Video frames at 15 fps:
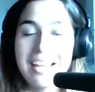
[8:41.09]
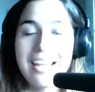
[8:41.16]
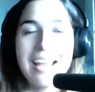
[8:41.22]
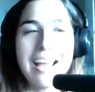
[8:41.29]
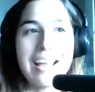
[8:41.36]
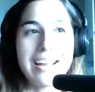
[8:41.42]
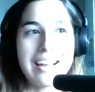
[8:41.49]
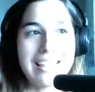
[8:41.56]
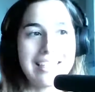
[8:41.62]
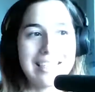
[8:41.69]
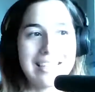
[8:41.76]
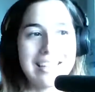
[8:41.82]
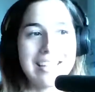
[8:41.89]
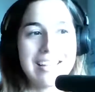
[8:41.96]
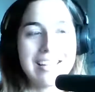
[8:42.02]
And I
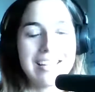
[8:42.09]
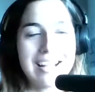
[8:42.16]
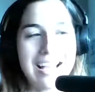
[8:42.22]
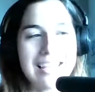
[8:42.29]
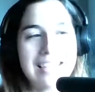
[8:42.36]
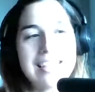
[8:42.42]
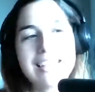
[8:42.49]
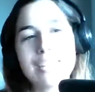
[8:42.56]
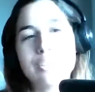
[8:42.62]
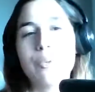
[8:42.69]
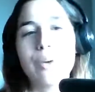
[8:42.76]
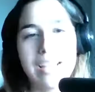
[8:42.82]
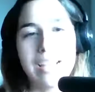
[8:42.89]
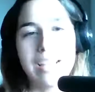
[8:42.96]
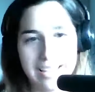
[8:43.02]
think that's why I
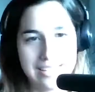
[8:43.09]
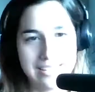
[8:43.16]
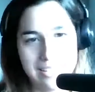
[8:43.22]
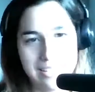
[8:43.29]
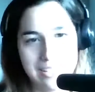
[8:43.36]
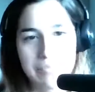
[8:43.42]
liked it.